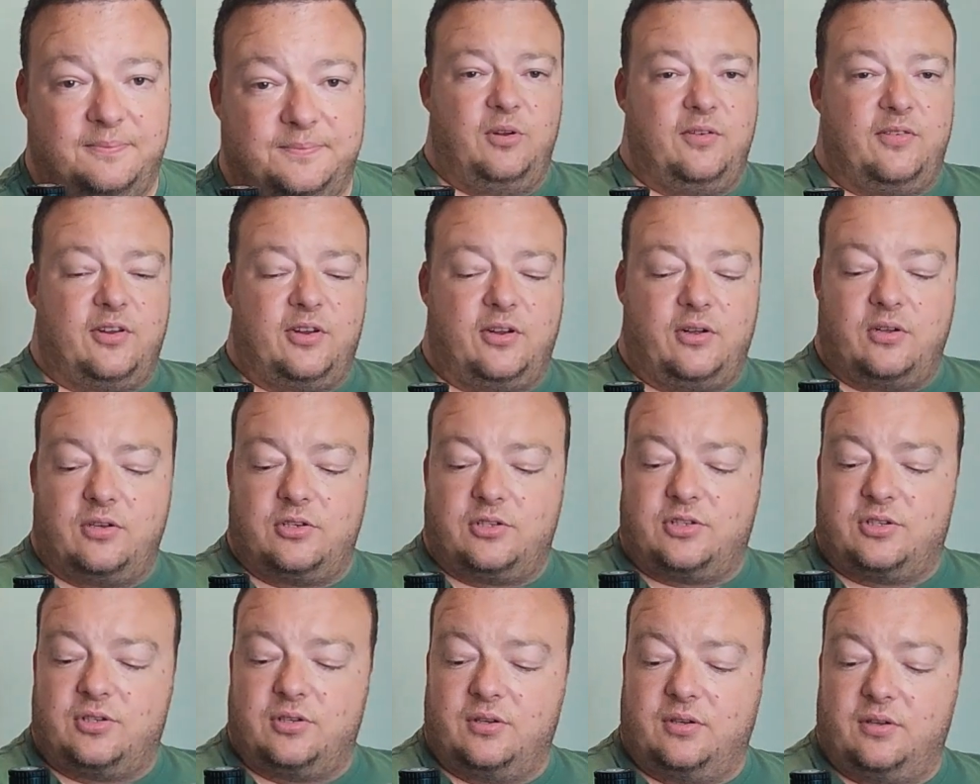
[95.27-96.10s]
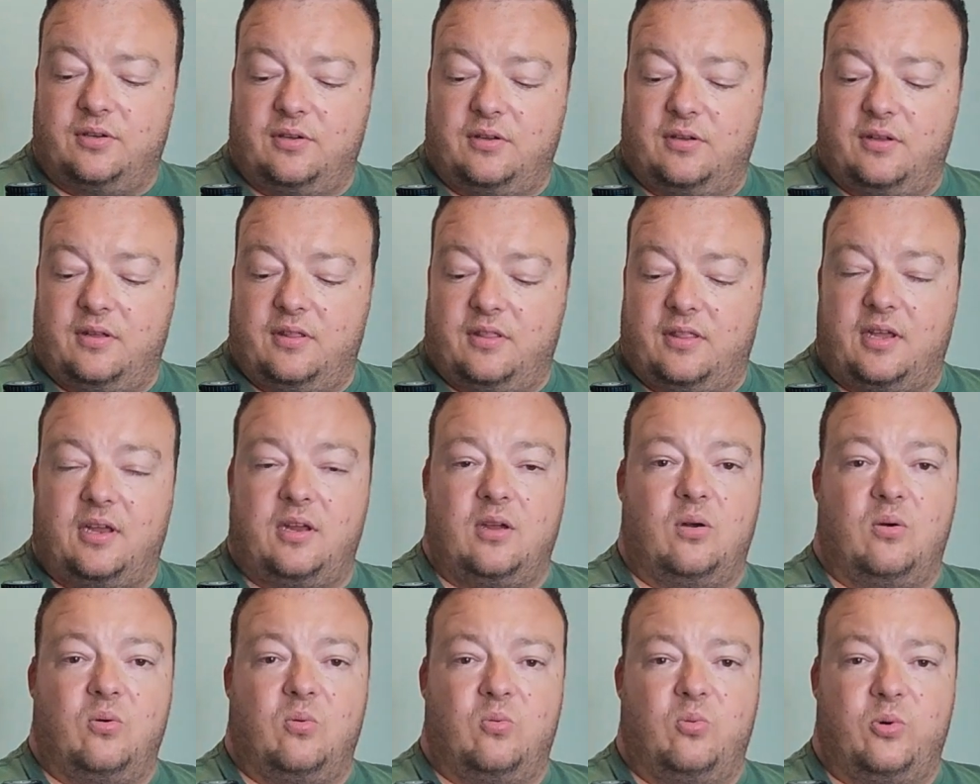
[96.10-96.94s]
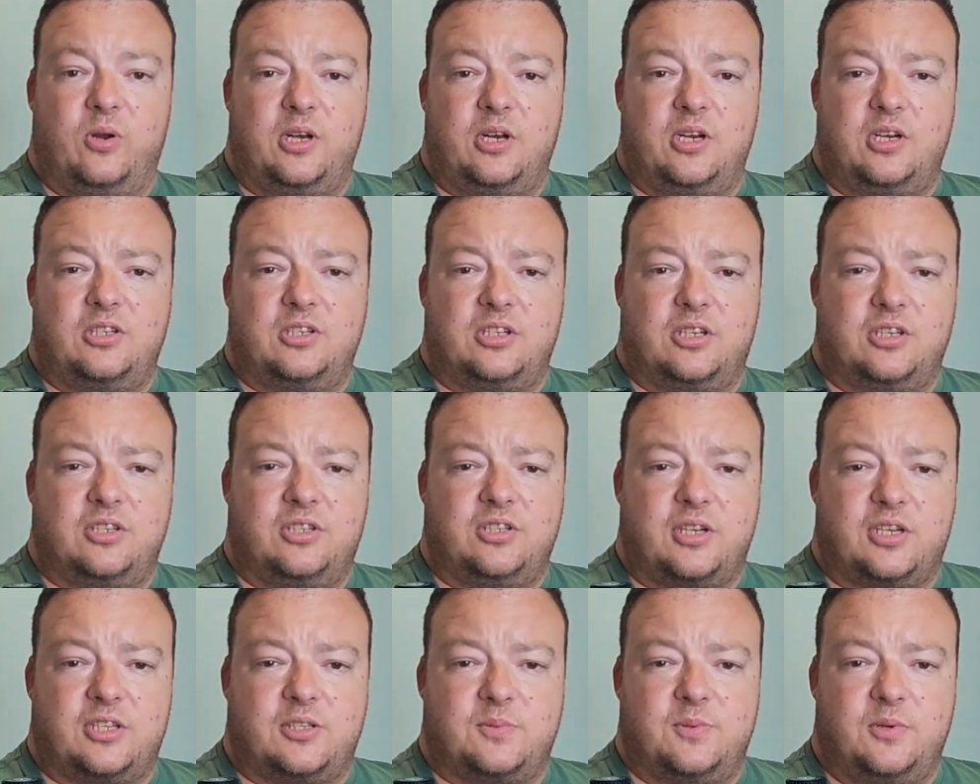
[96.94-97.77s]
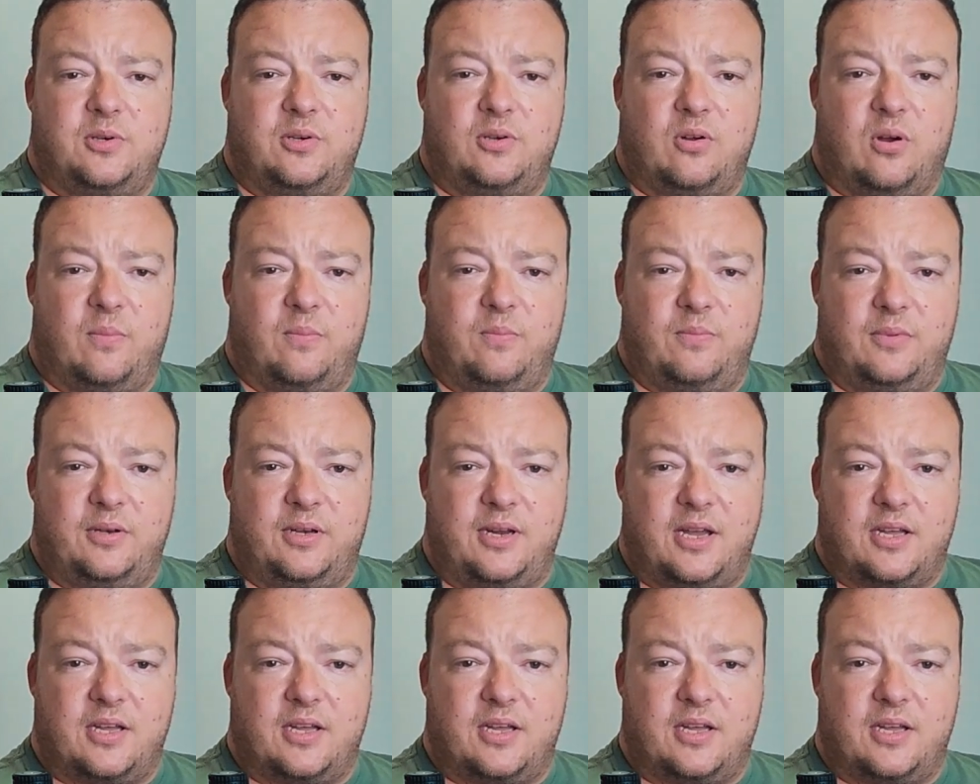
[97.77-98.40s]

Moving on to the windage adjustment knob.